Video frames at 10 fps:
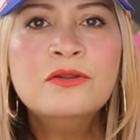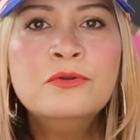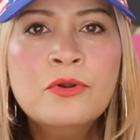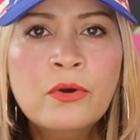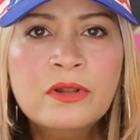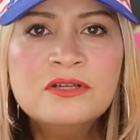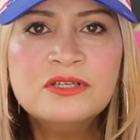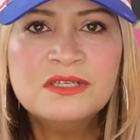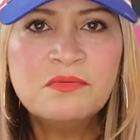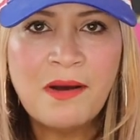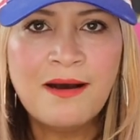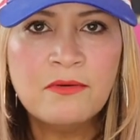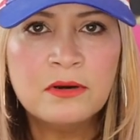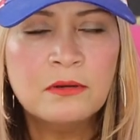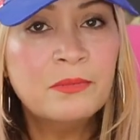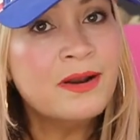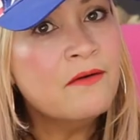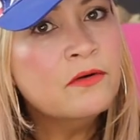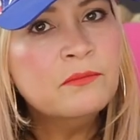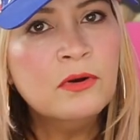Knowledge is power. But
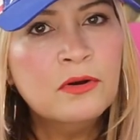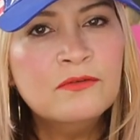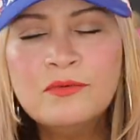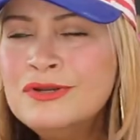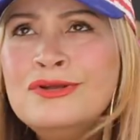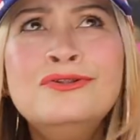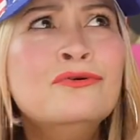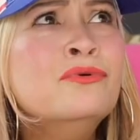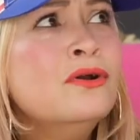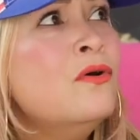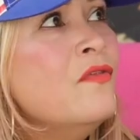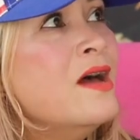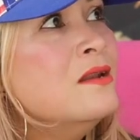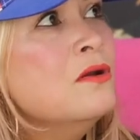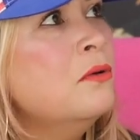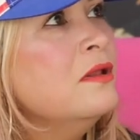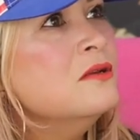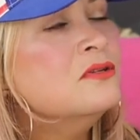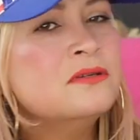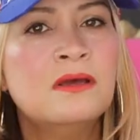above, what do you do with all that
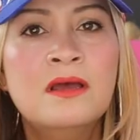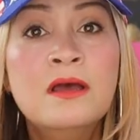knowledge?